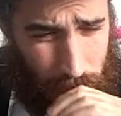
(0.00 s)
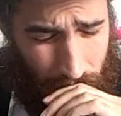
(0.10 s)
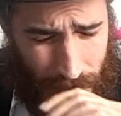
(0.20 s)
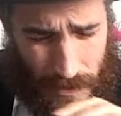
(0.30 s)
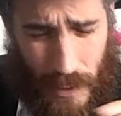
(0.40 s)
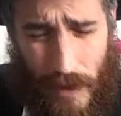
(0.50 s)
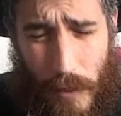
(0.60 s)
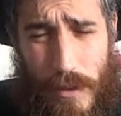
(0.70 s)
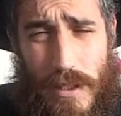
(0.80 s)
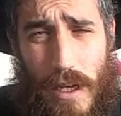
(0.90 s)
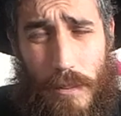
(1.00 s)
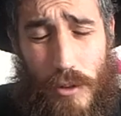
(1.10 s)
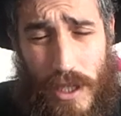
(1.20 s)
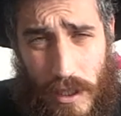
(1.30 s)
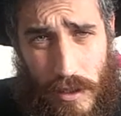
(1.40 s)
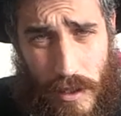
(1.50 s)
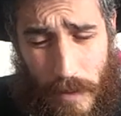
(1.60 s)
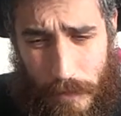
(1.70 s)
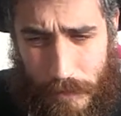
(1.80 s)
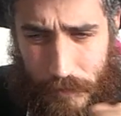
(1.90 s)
exile that was predicted to them.